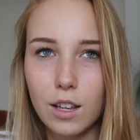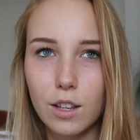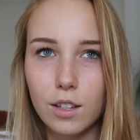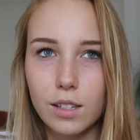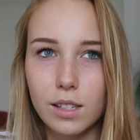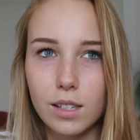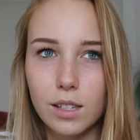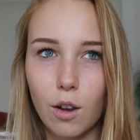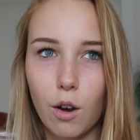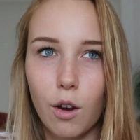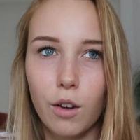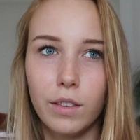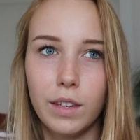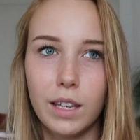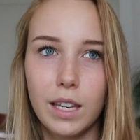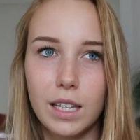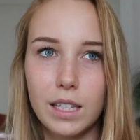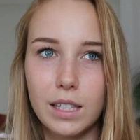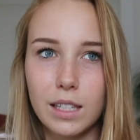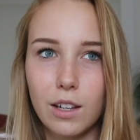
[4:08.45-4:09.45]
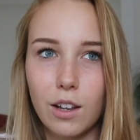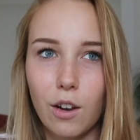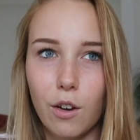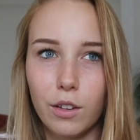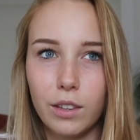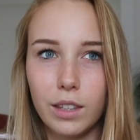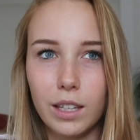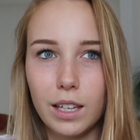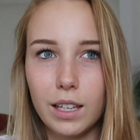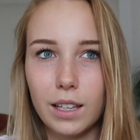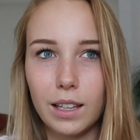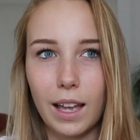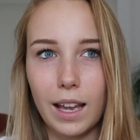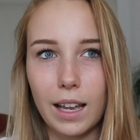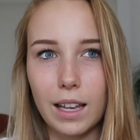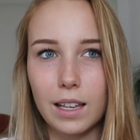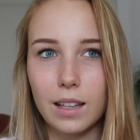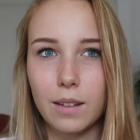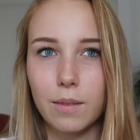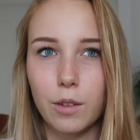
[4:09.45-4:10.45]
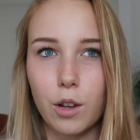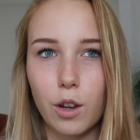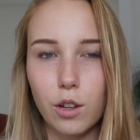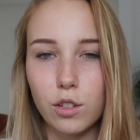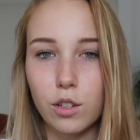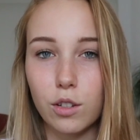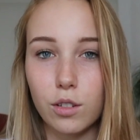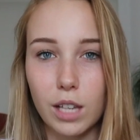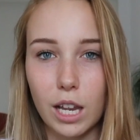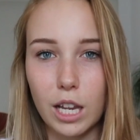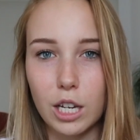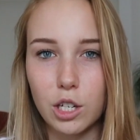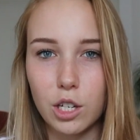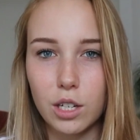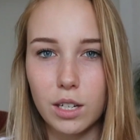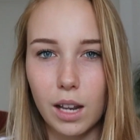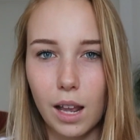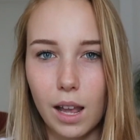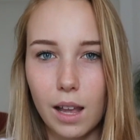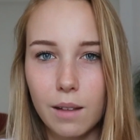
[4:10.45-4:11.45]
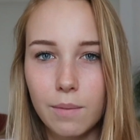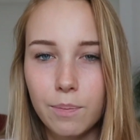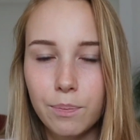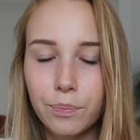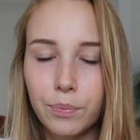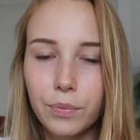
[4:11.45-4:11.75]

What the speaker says: because on the like consultation day,